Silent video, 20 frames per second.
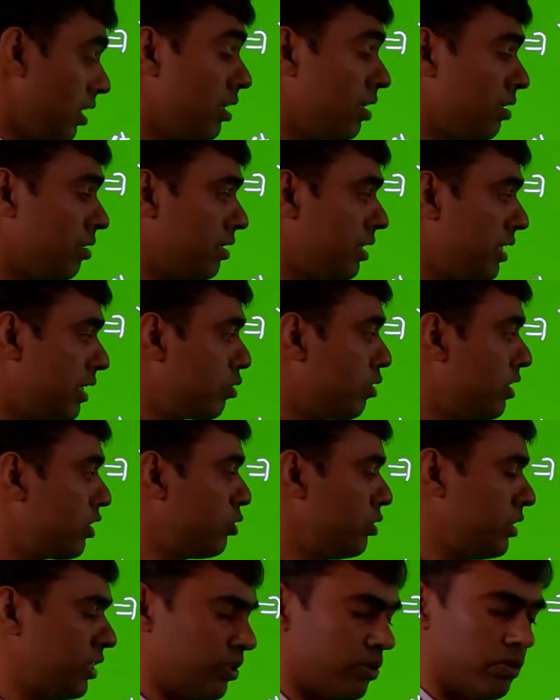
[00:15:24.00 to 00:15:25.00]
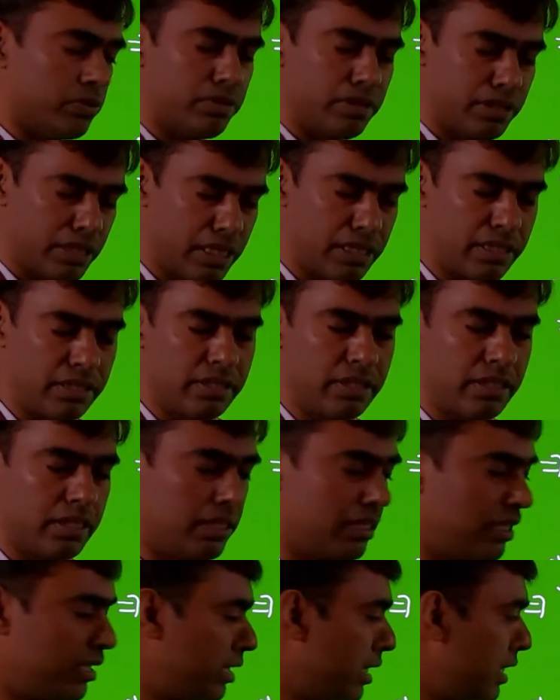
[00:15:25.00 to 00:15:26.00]
Equal to 0,
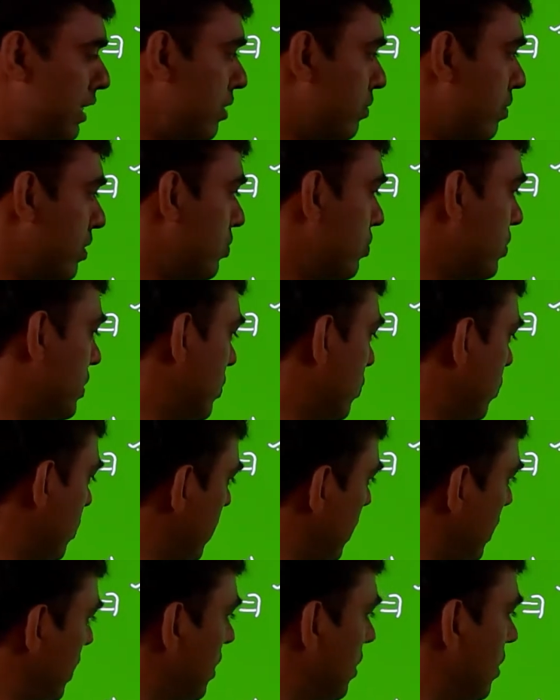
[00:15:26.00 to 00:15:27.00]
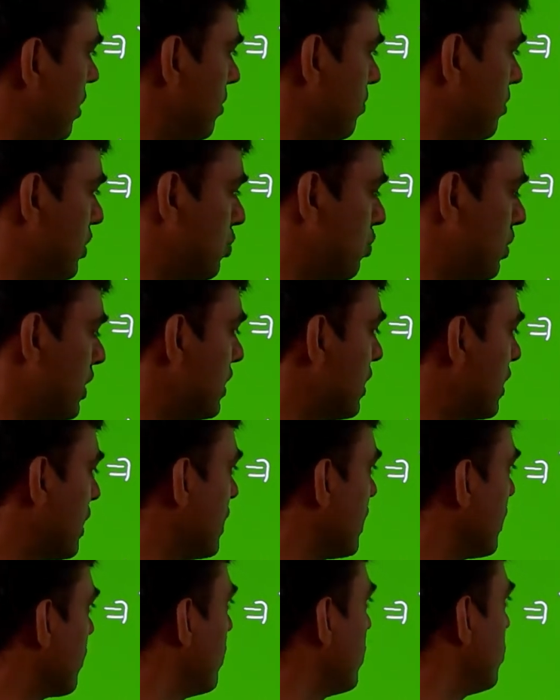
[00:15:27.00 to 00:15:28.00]
not equal to 0, then if this one is not equal to